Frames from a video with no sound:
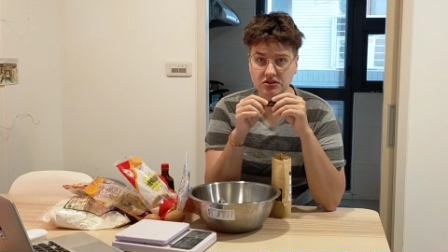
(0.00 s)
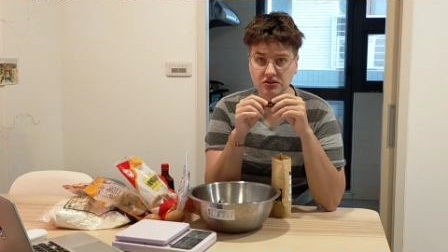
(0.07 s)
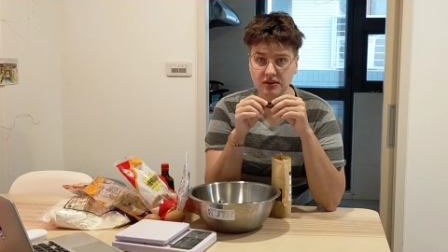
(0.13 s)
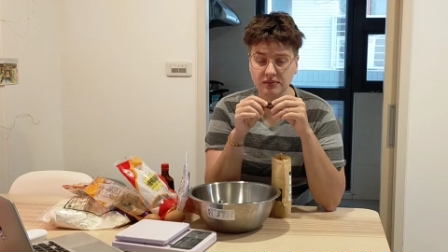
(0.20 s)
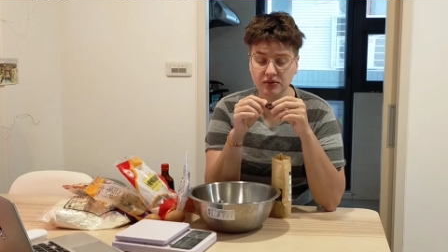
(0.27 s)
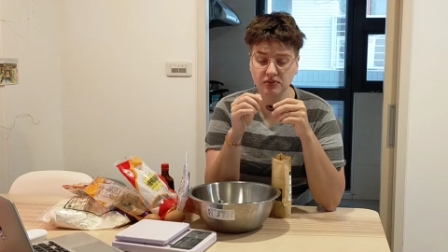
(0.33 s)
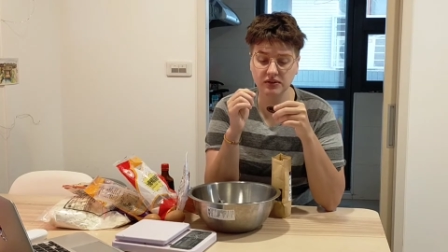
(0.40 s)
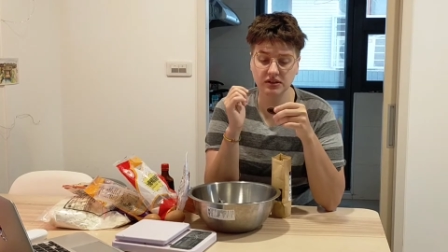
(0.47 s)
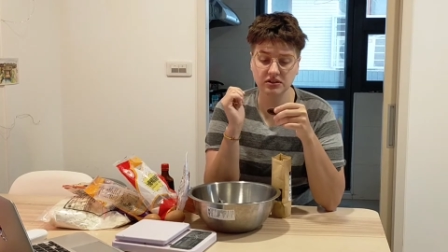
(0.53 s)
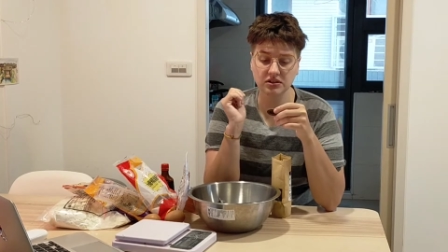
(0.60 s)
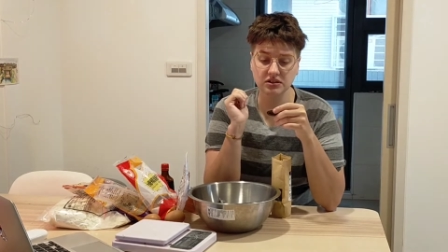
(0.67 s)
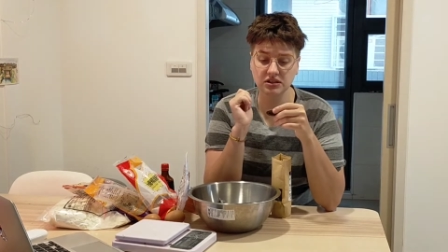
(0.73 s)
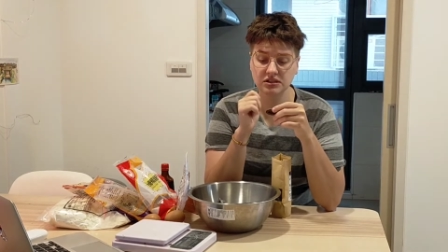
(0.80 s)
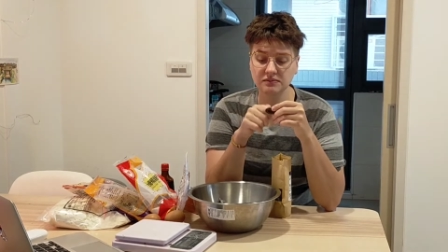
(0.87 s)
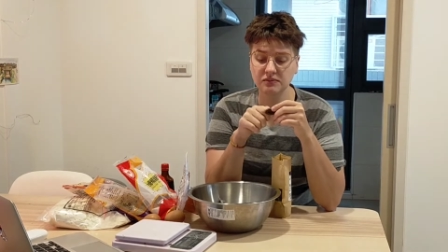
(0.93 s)
So I'm going to
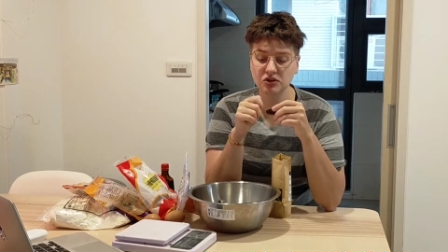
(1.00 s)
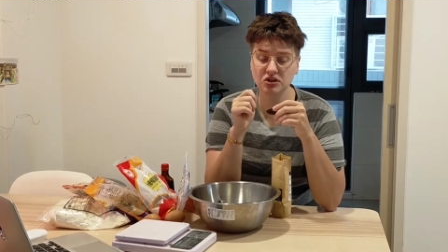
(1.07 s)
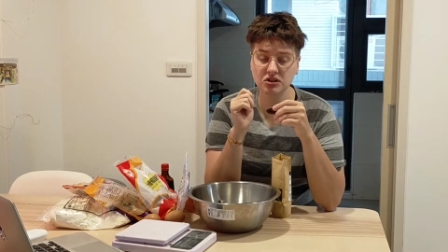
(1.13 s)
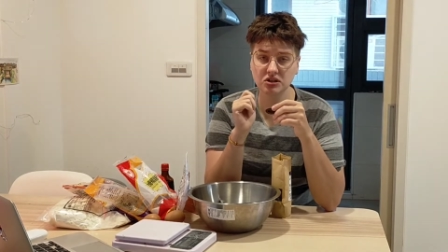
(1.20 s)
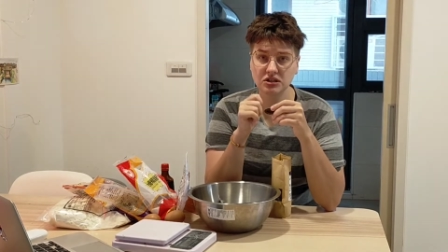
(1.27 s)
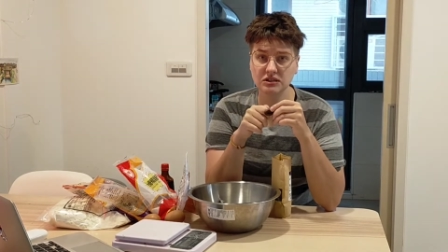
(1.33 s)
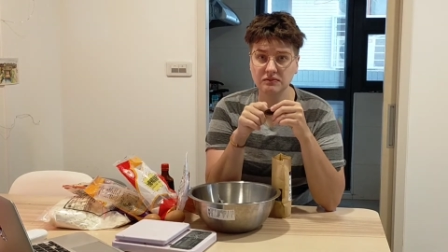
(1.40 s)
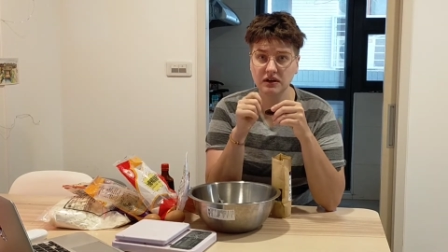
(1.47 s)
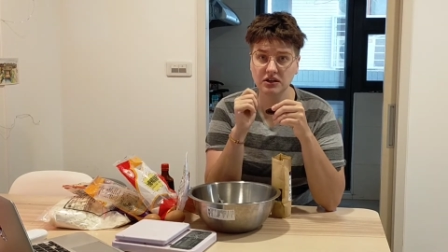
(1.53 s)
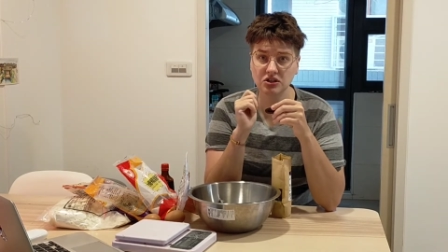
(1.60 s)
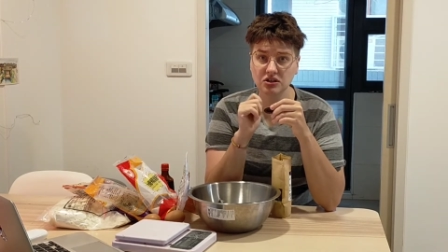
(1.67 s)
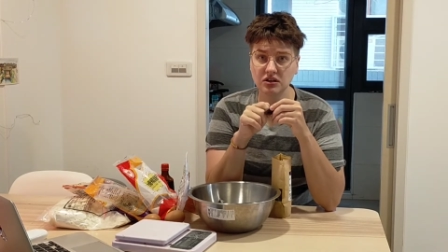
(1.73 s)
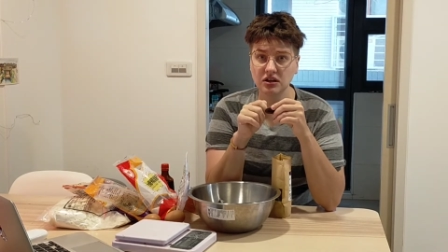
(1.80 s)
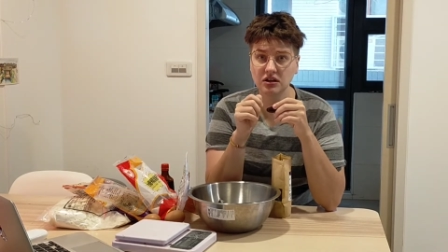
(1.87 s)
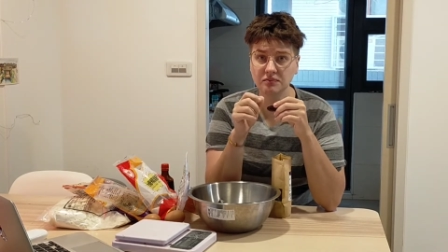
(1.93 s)
smash
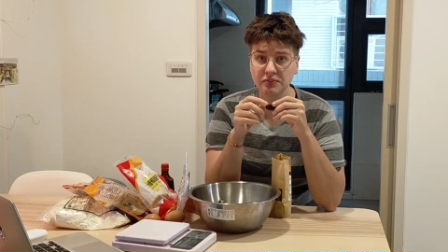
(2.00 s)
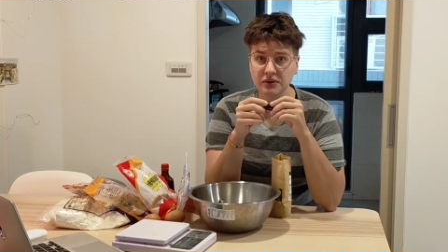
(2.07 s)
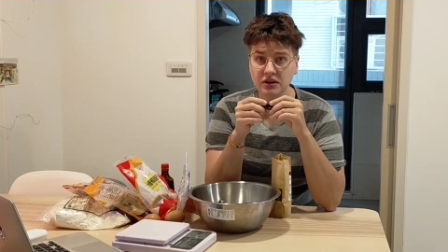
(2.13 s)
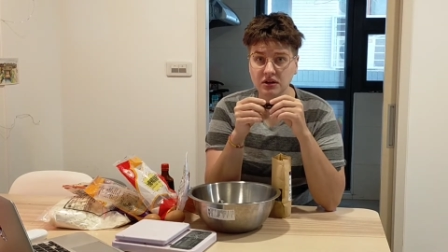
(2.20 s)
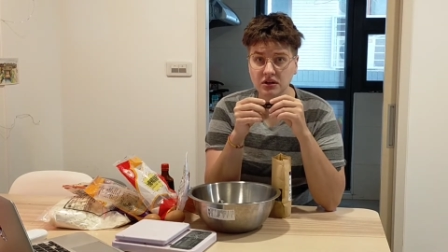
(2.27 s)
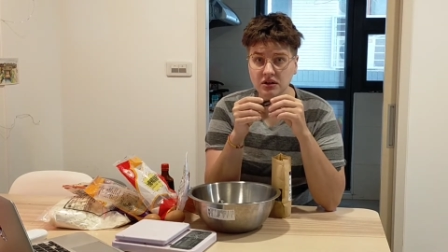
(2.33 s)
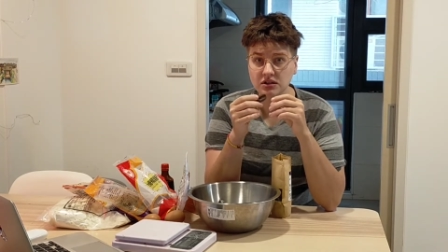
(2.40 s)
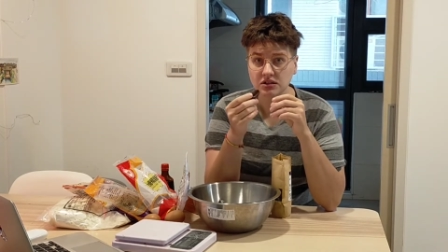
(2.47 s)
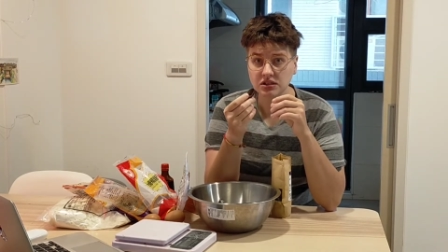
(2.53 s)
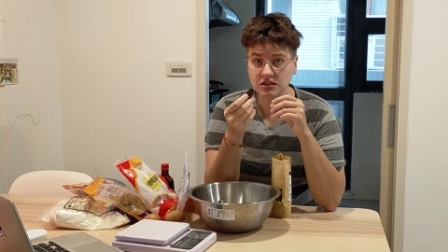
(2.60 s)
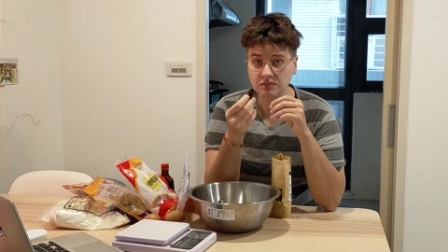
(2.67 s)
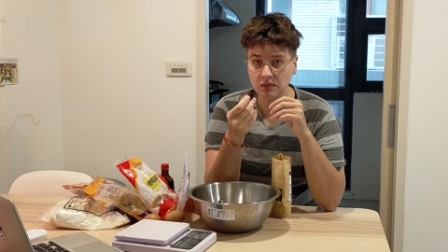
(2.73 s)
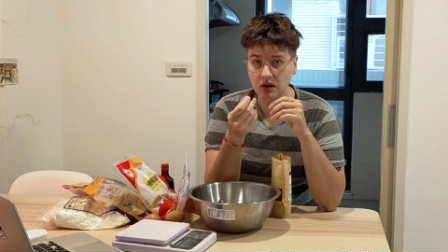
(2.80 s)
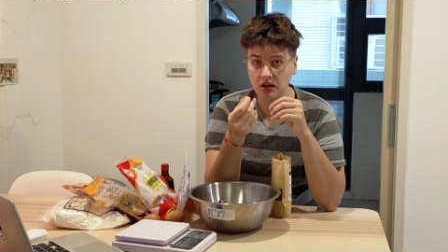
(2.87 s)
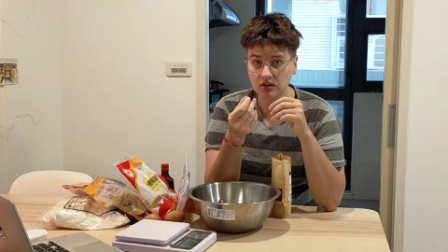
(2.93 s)
it up
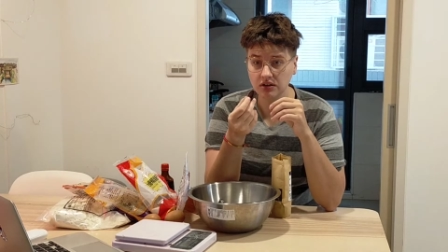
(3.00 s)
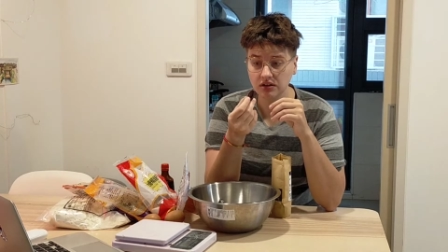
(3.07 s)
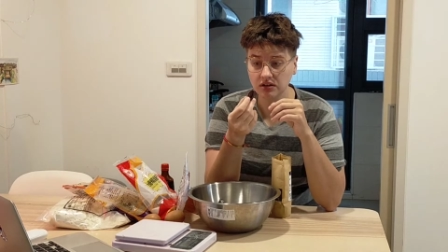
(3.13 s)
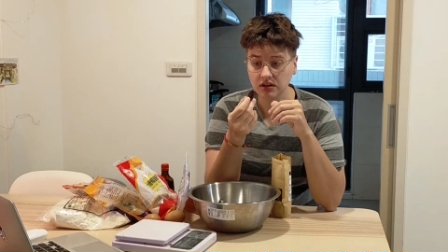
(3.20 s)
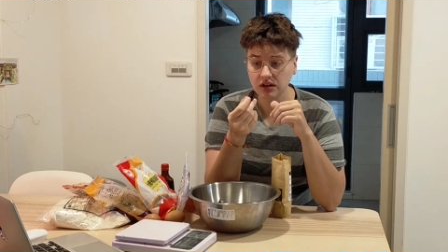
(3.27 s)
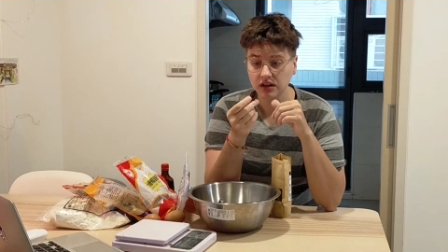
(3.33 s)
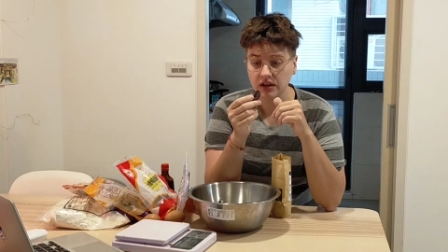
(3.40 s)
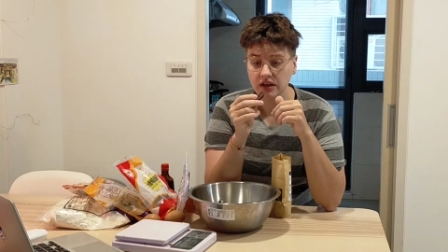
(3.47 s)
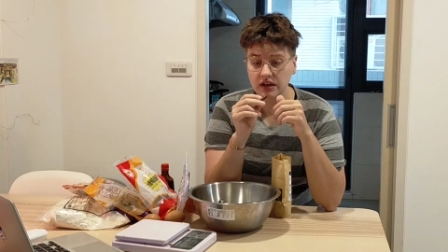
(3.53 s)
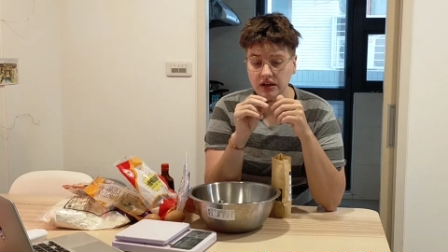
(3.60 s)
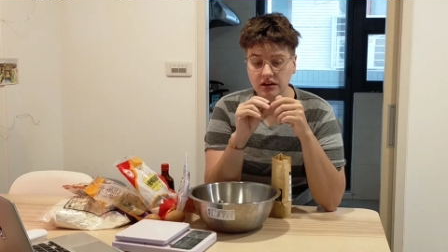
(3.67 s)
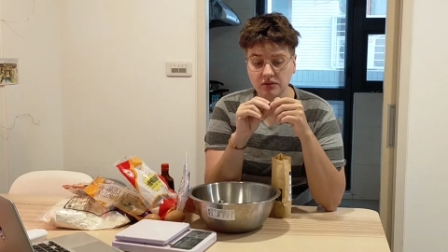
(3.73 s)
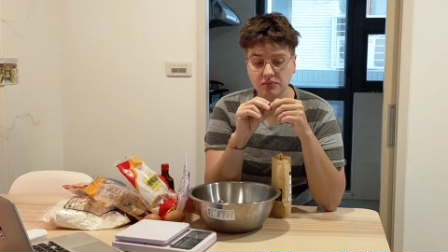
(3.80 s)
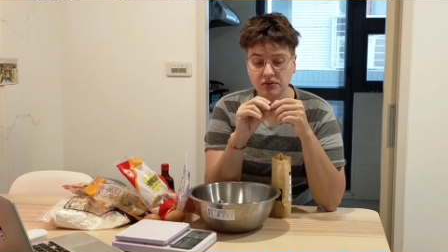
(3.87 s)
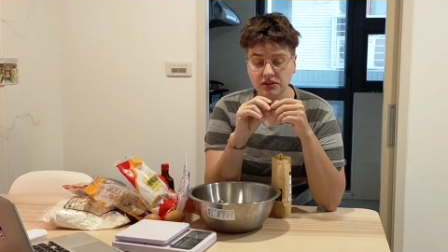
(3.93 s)
smaller, and
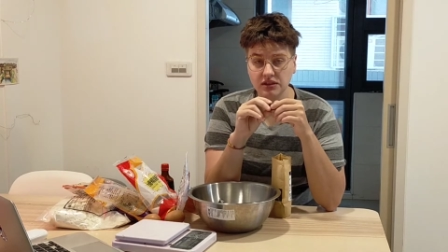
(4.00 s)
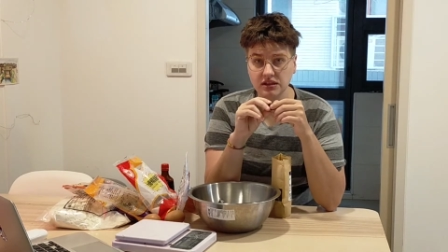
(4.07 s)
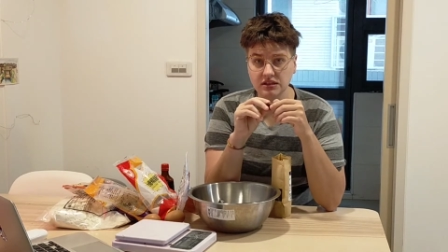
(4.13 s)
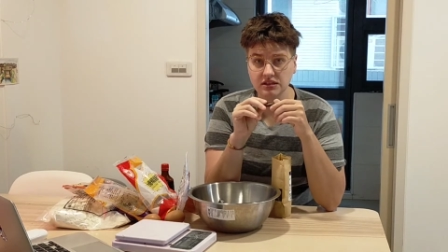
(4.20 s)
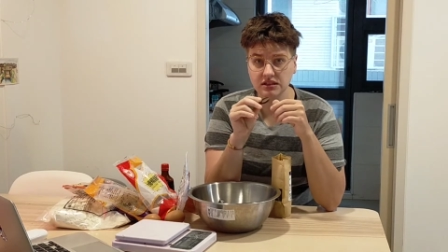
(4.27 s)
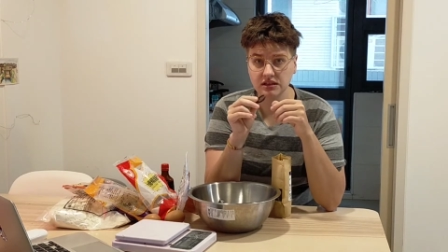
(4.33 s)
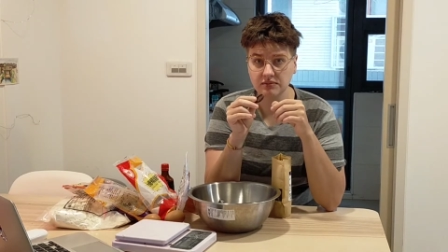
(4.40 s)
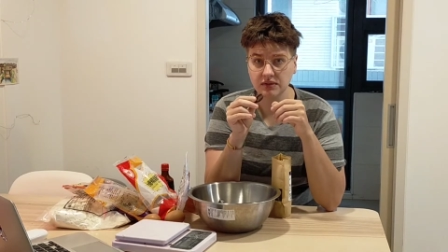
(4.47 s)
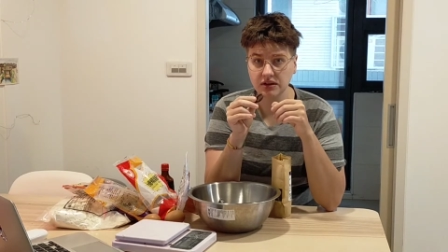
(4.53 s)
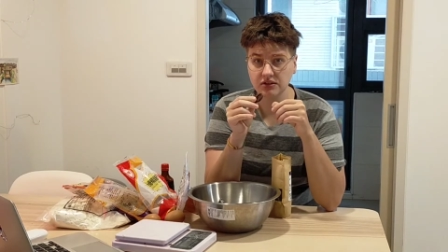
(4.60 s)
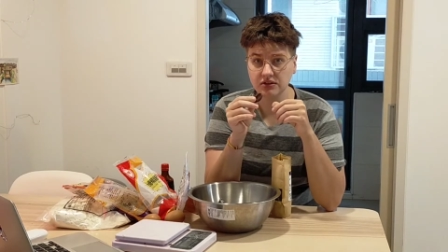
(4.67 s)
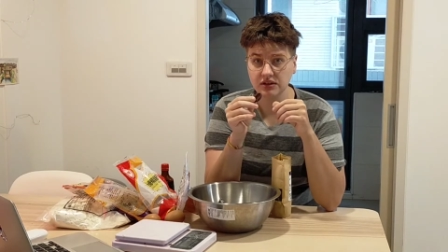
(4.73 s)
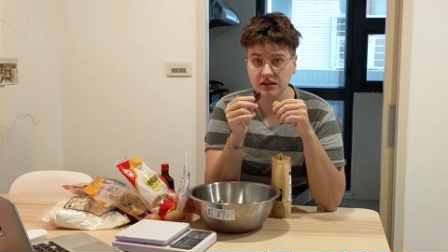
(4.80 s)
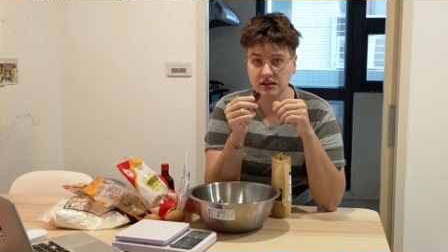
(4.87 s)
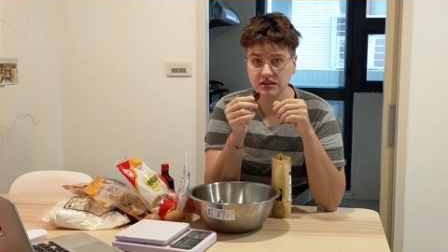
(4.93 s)
I'll put this in my
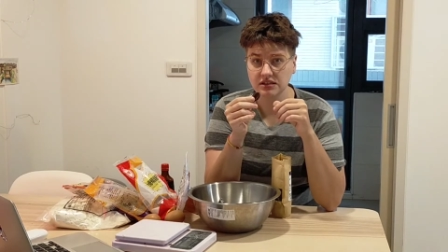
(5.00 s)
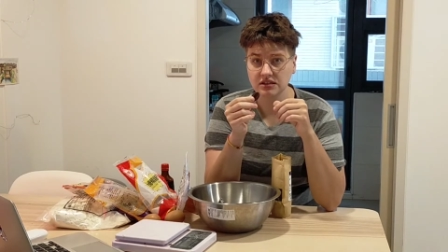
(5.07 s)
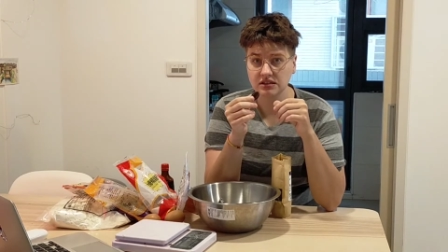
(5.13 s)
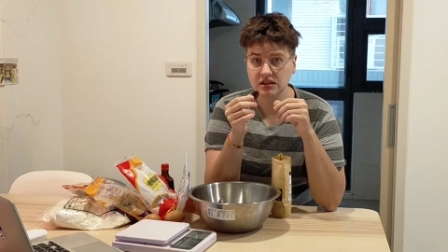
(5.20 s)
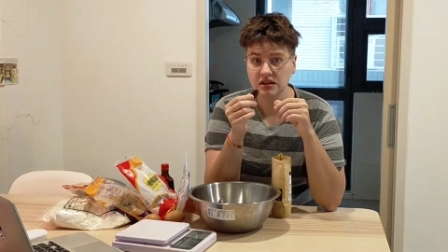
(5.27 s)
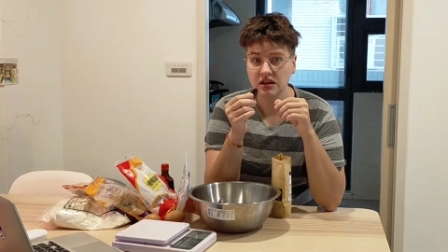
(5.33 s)
cookies.